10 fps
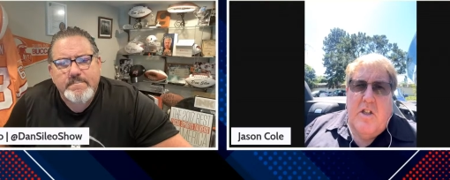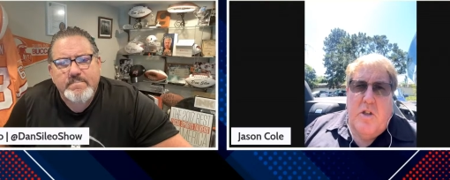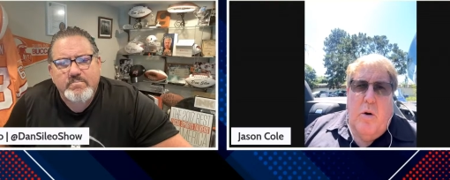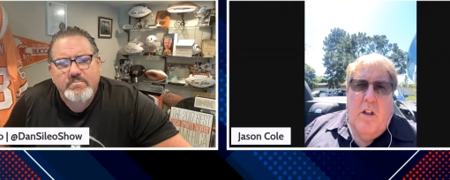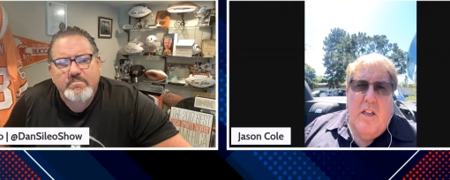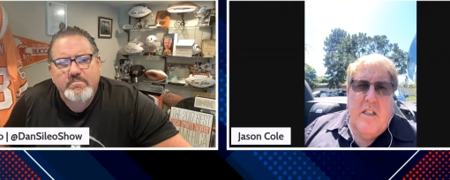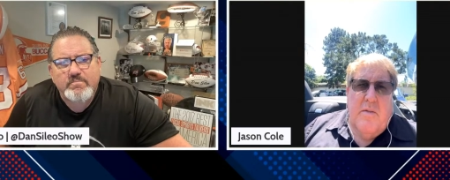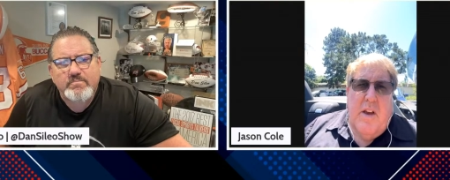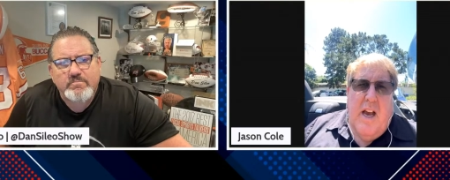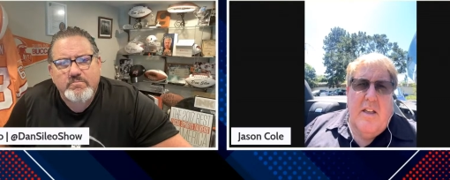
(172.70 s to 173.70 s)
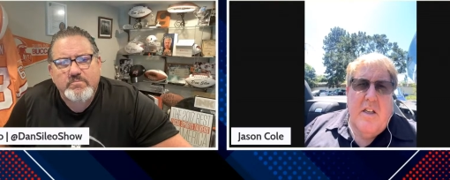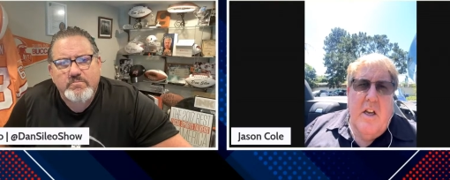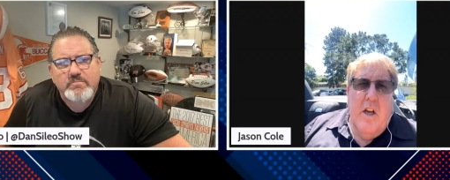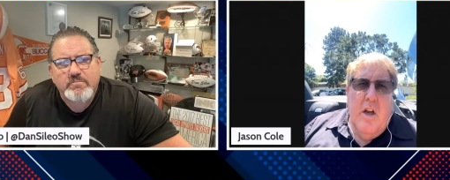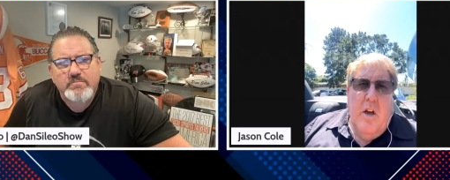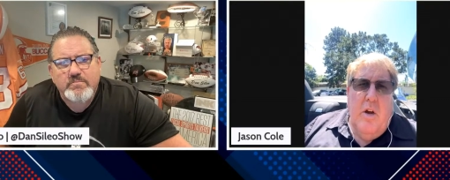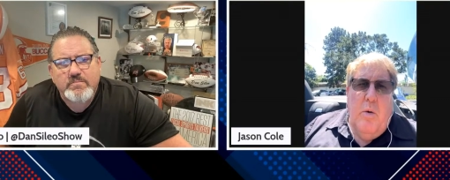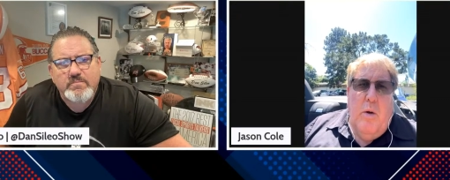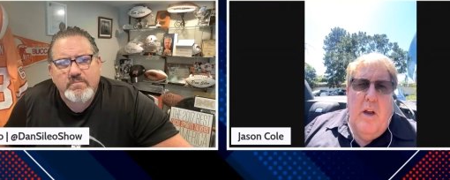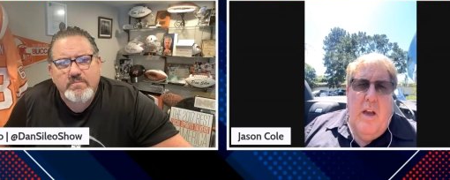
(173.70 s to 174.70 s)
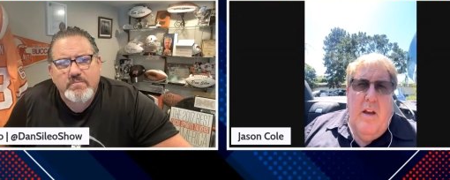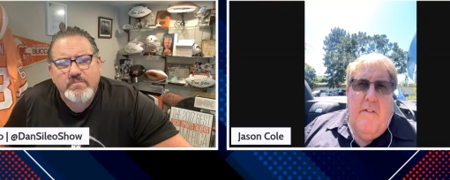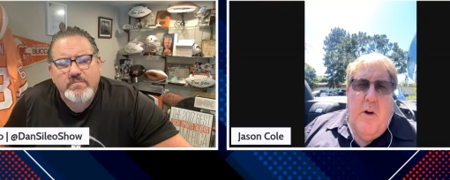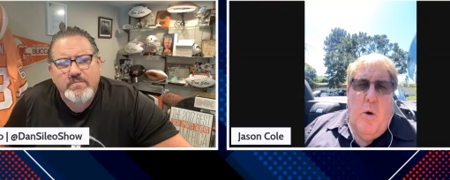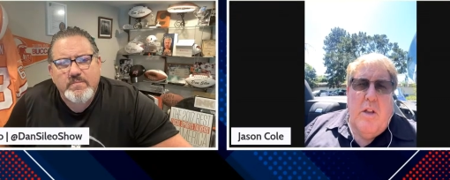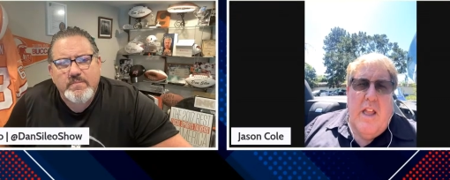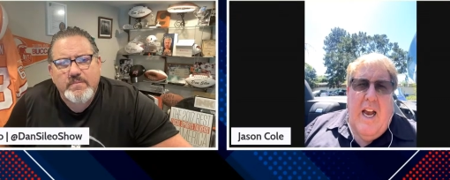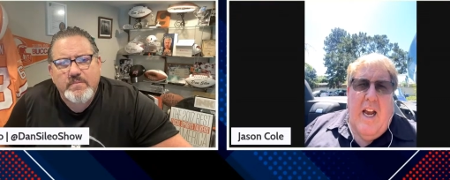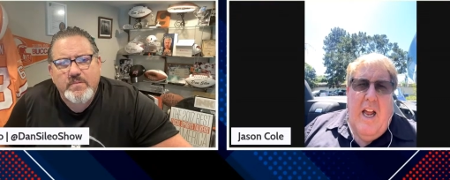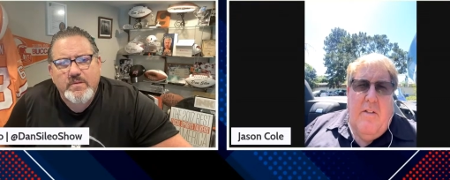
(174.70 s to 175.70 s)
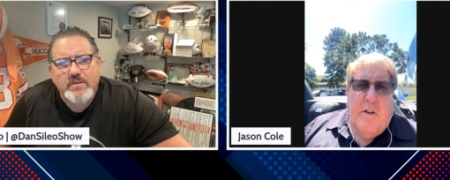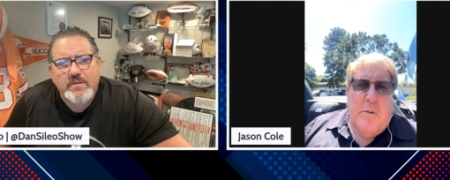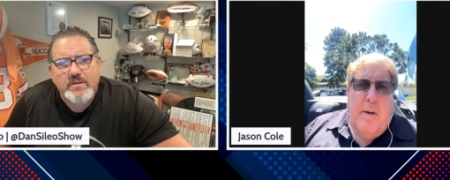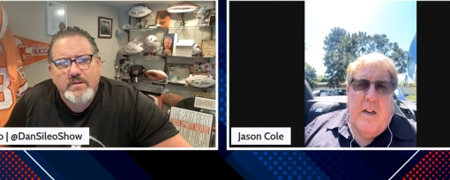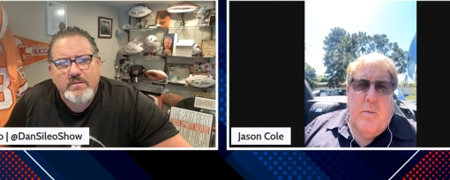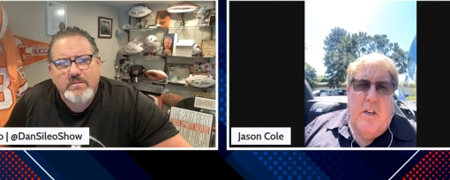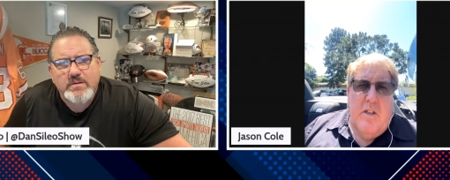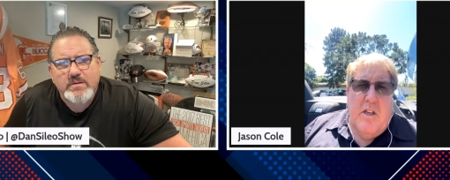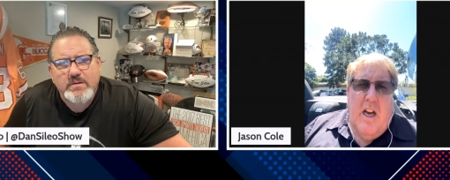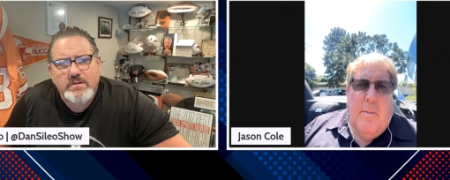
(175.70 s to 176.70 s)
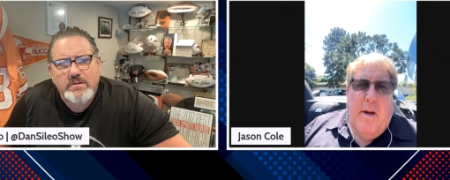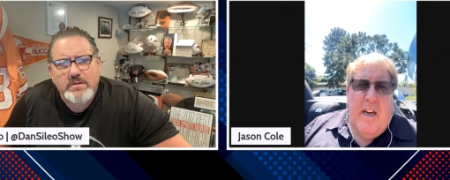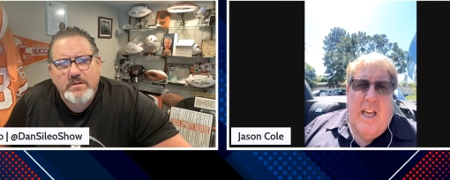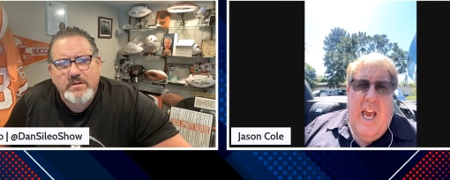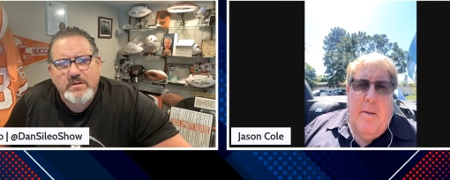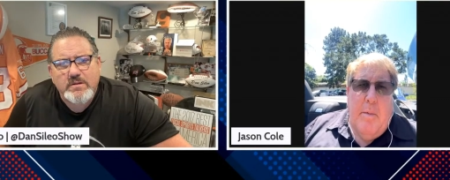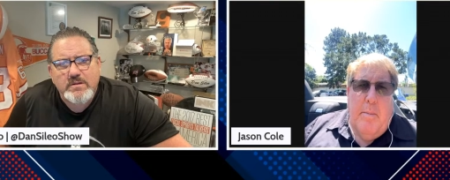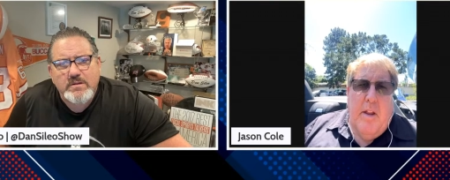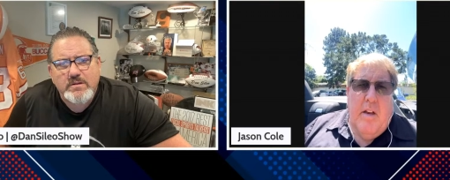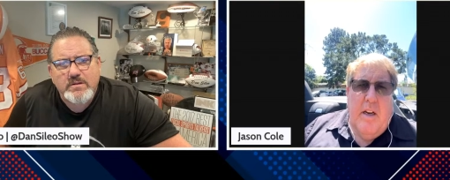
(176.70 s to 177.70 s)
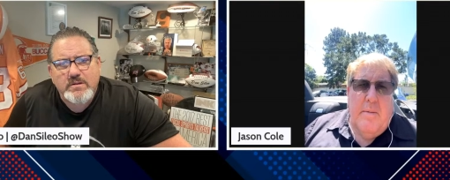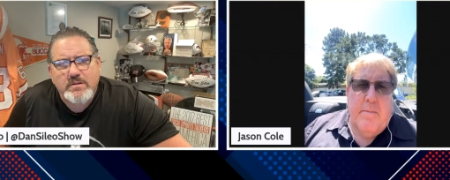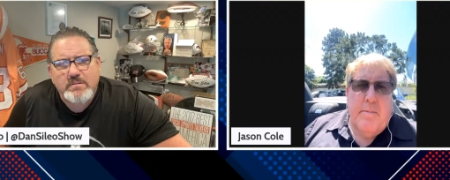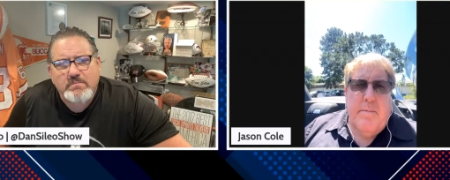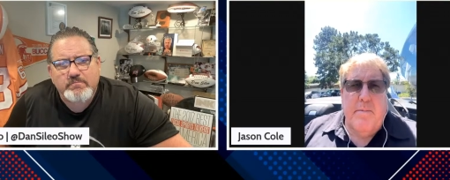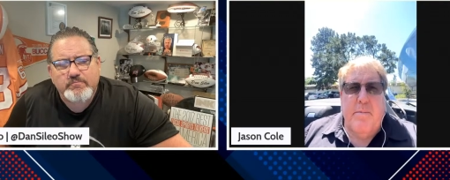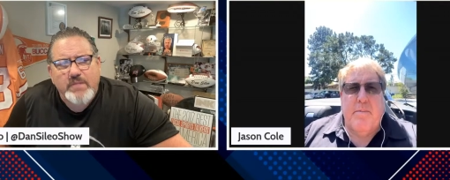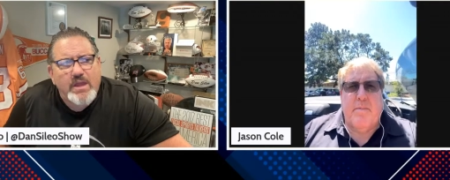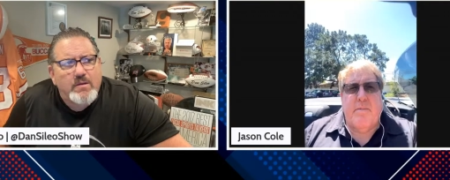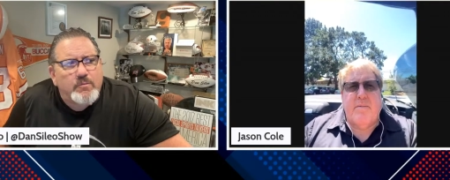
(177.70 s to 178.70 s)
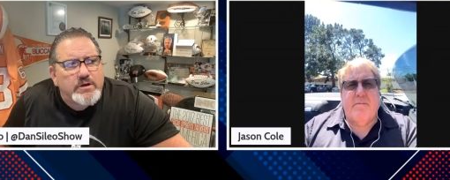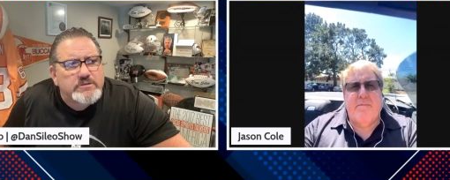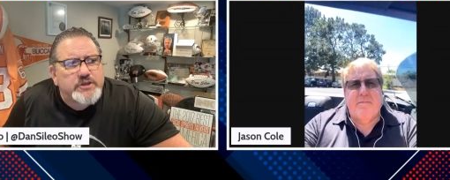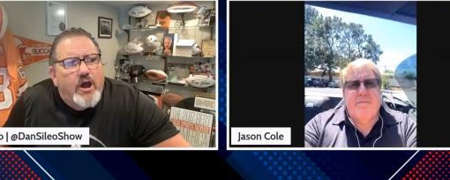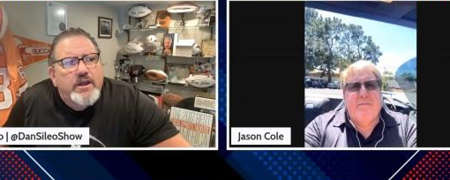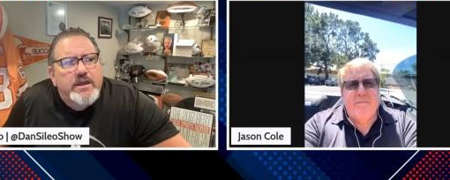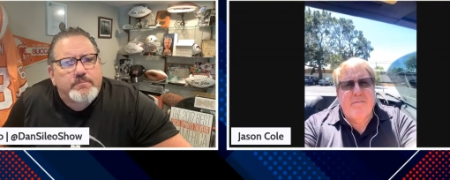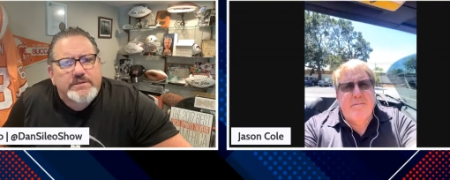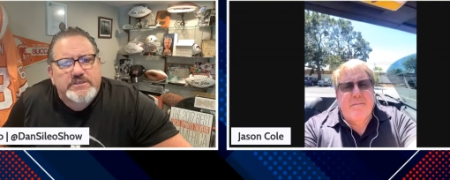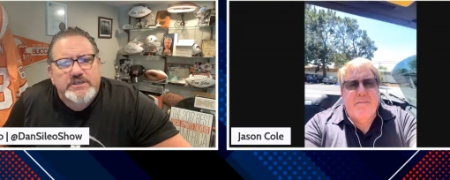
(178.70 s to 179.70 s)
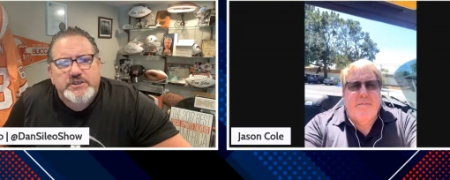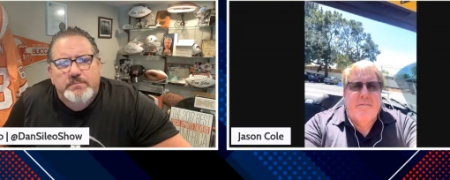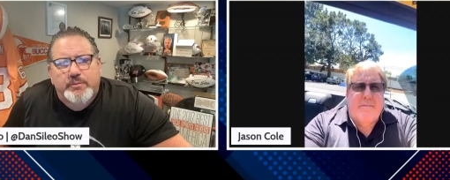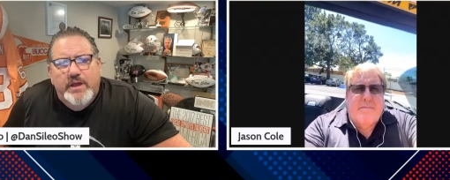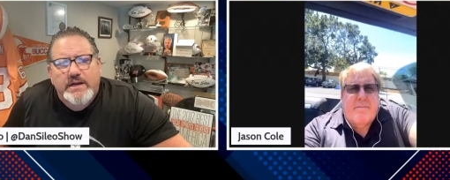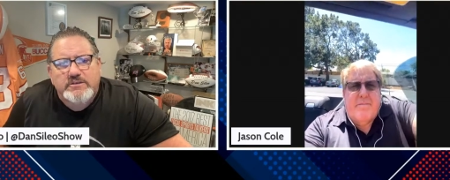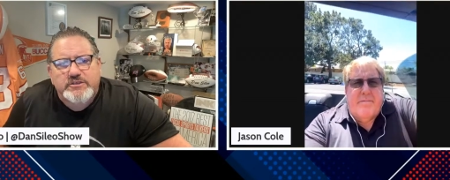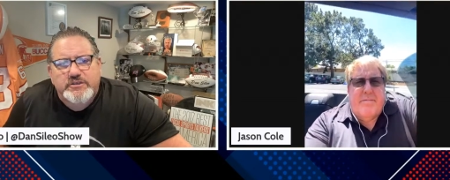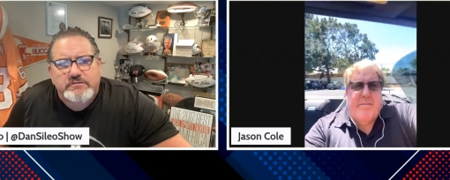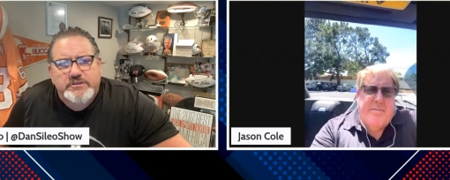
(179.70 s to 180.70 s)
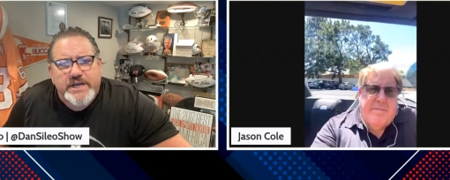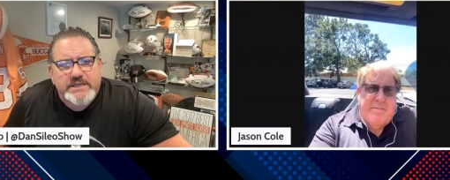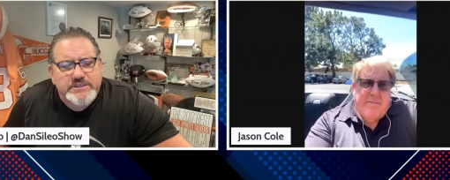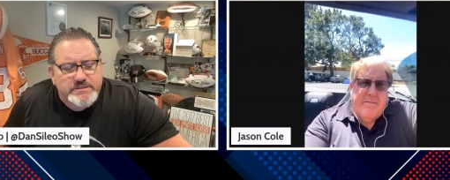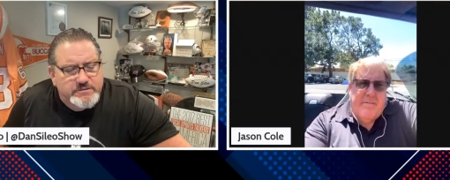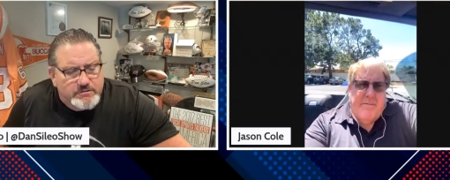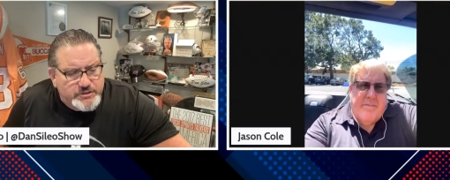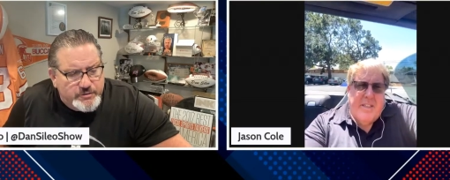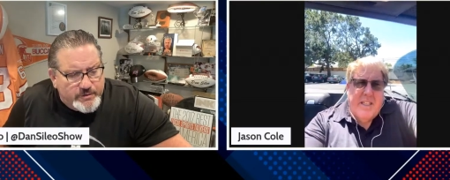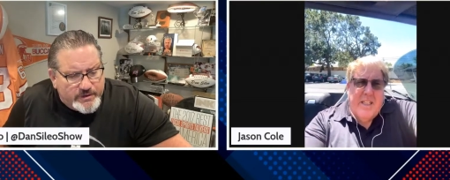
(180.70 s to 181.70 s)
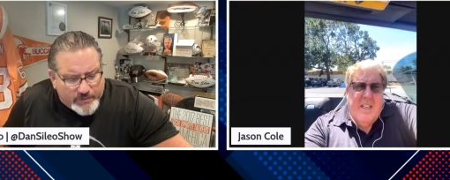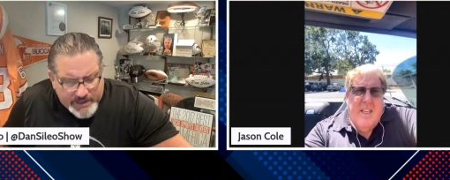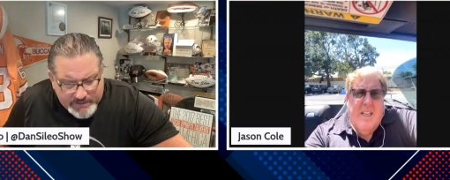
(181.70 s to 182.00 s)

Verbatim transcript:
Speaker 1: short list of guys who evoke that kind of respect when you talk about game ability.
Speaker 2: When you're talking position players, too, Jason, don't you agree